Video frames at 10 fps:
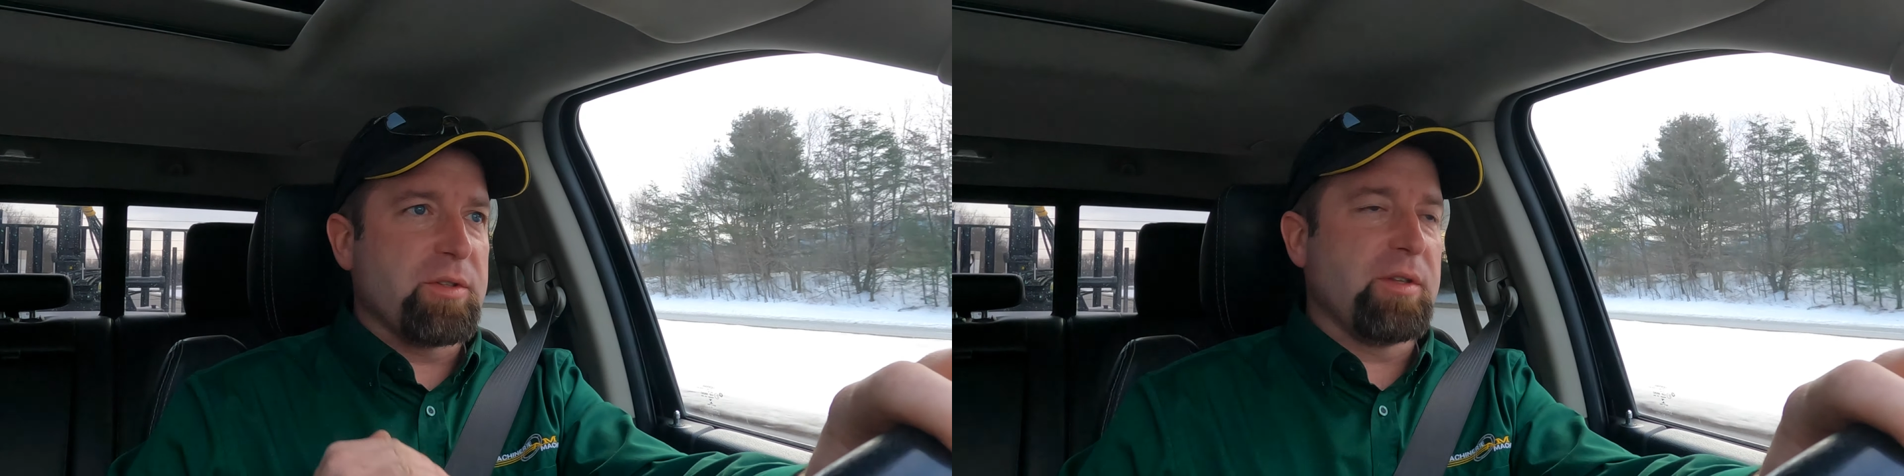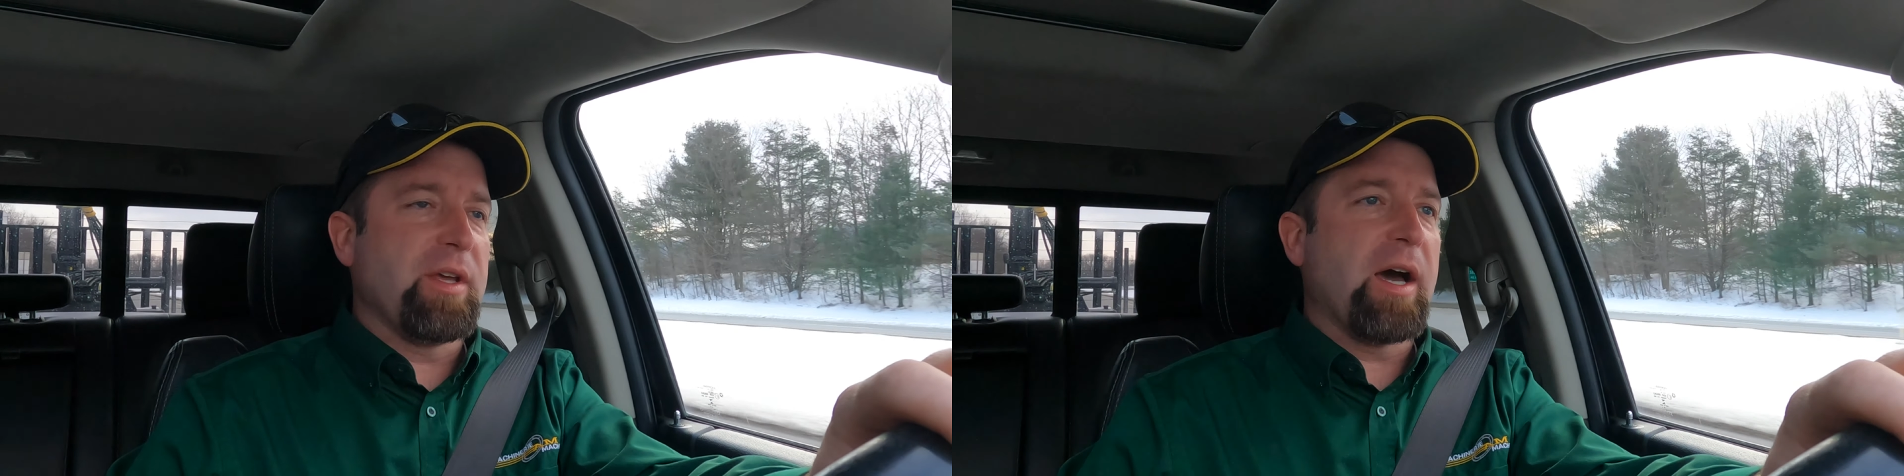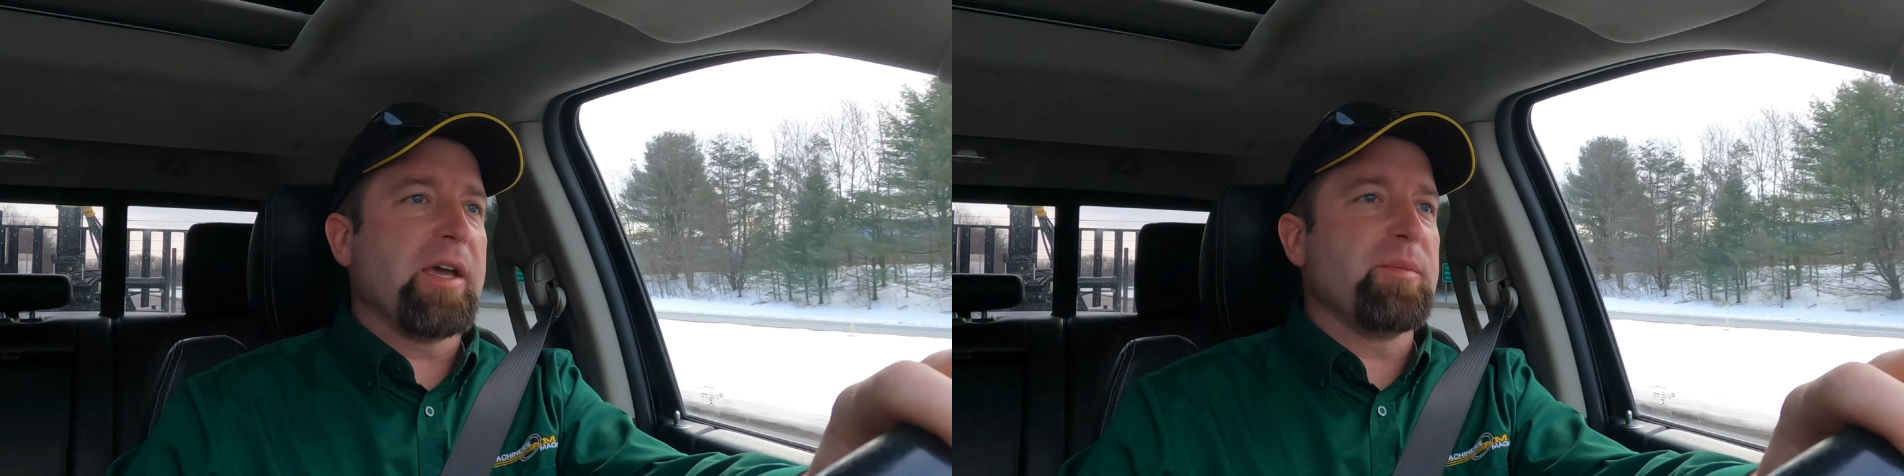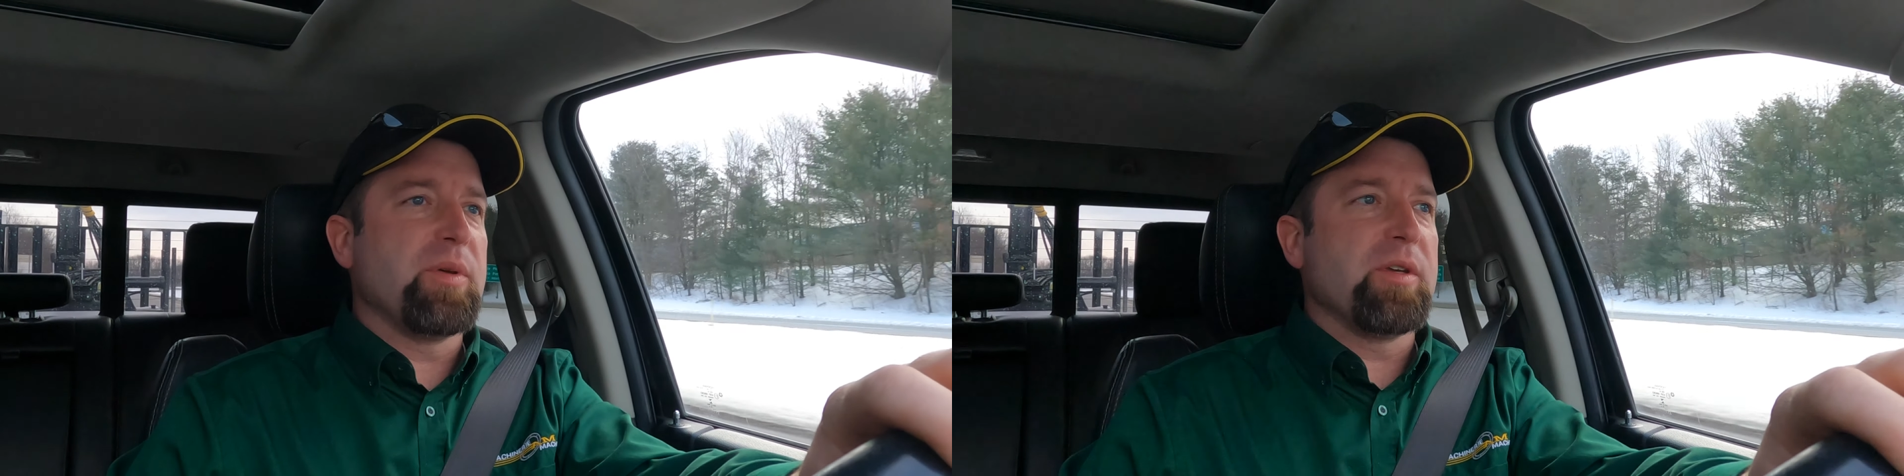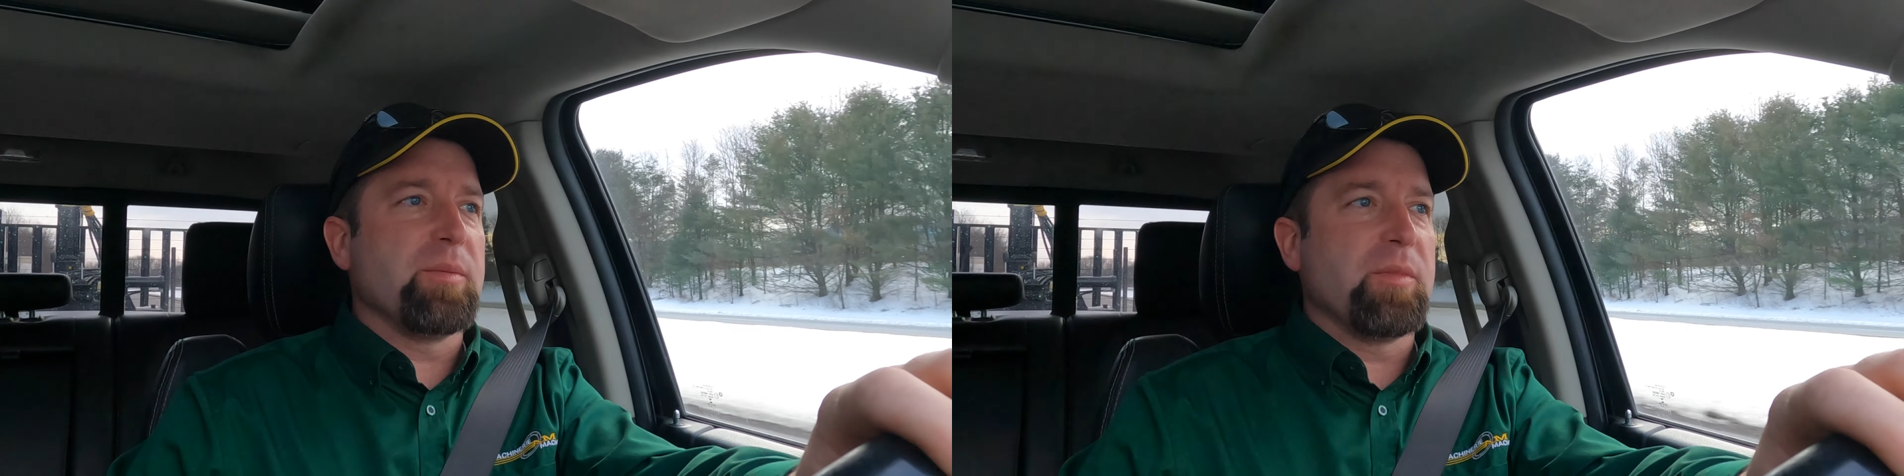to the
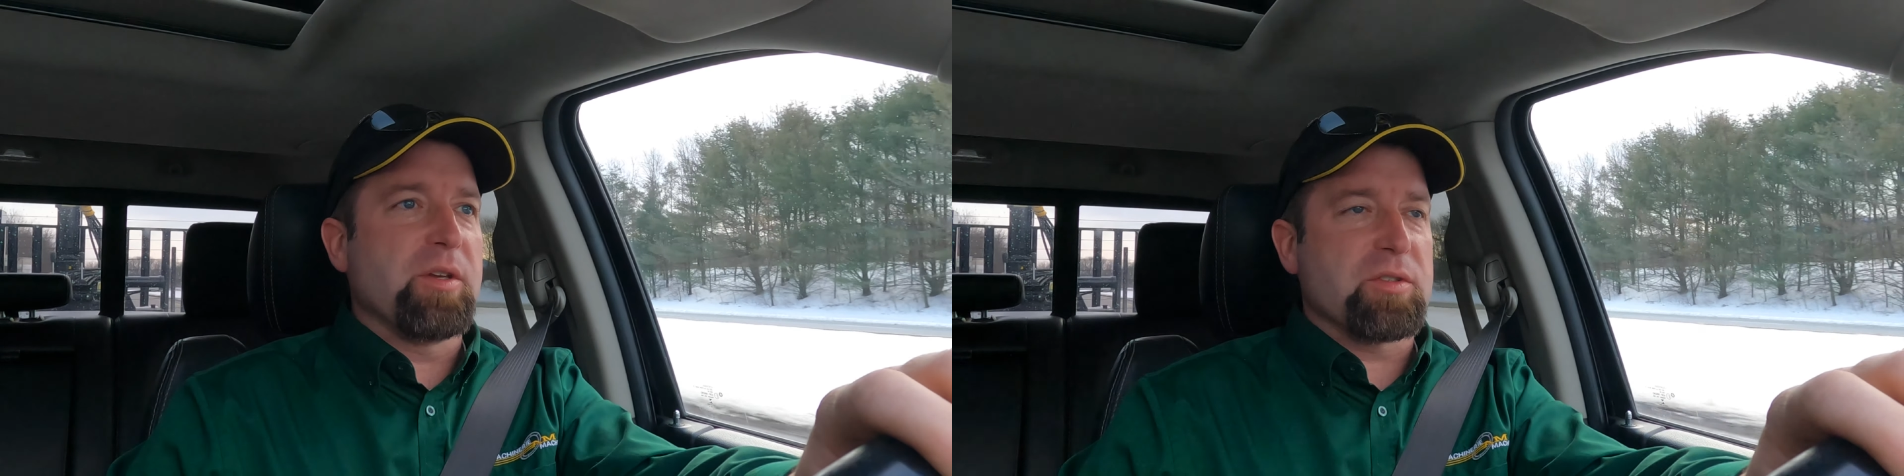I-beam